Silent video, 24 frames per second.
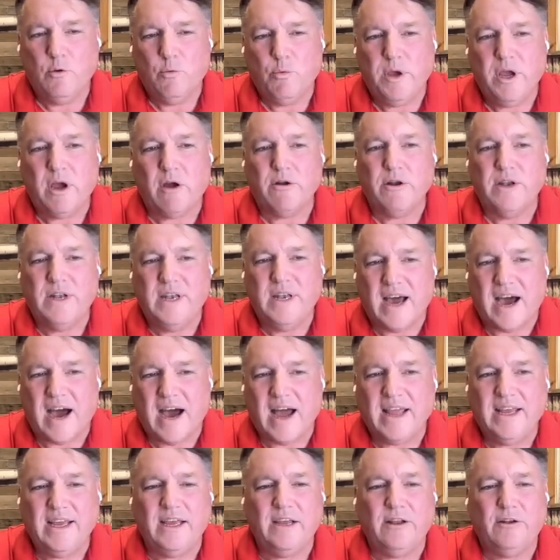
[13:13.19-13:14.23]
We are
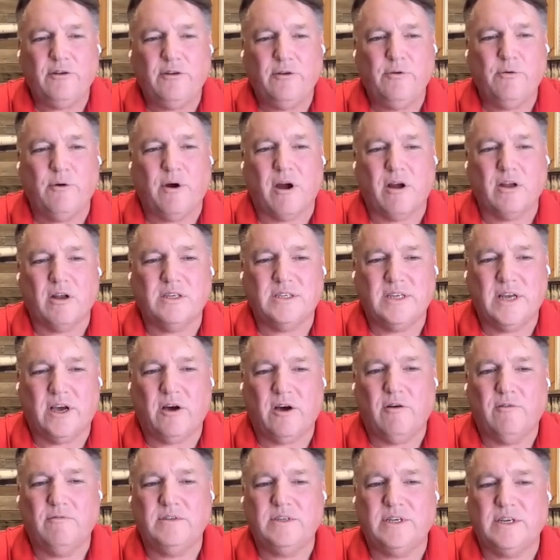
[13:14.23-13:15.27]
dying to
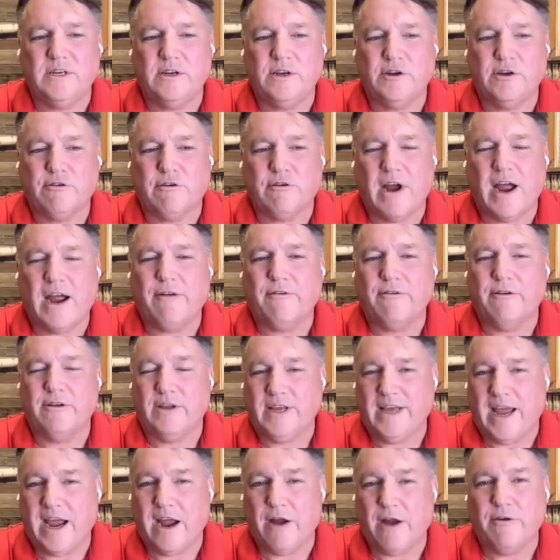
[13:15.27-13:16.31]
ourselves and
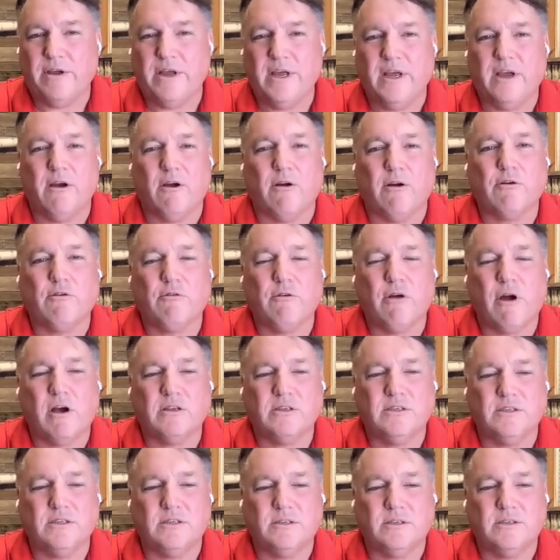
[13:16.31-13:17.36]
carrying our
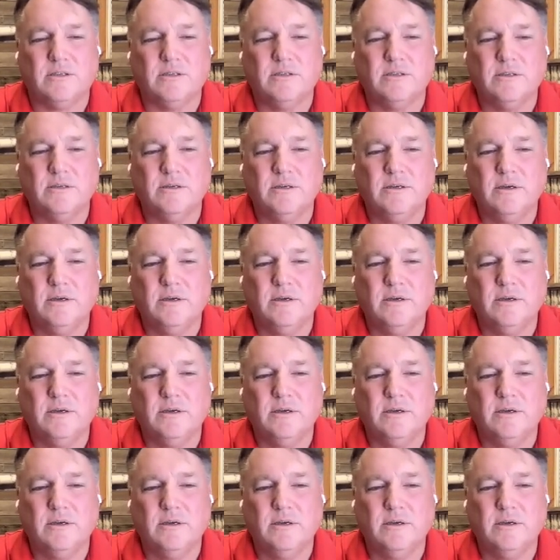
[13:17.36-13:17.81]
crosses.